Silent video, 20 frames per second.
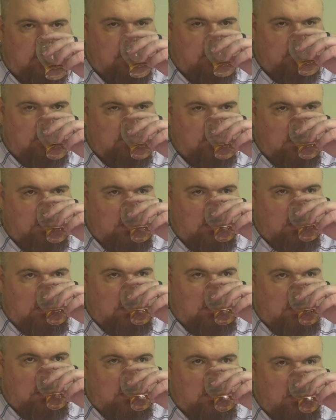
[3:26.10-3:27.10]

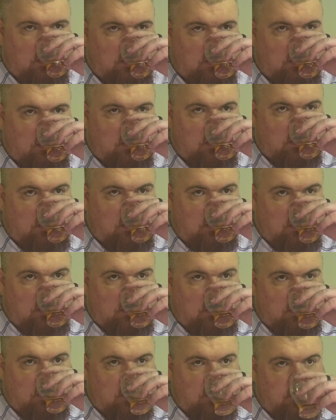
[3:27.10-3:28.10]

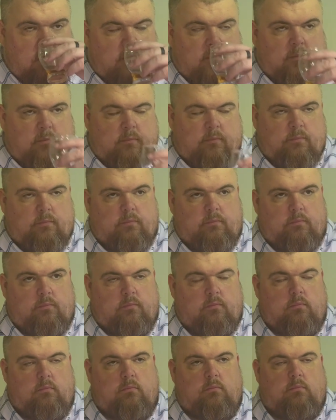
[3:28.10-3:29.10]

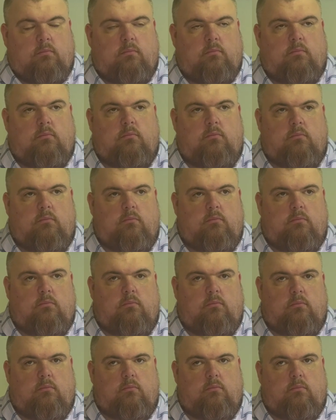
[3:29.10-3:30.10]

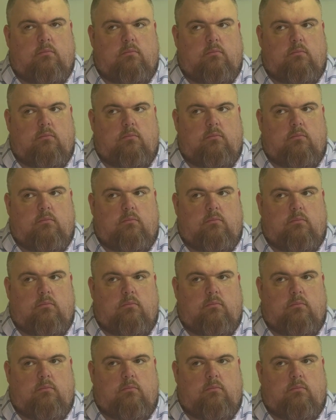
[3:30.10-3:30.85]
Nothing is said.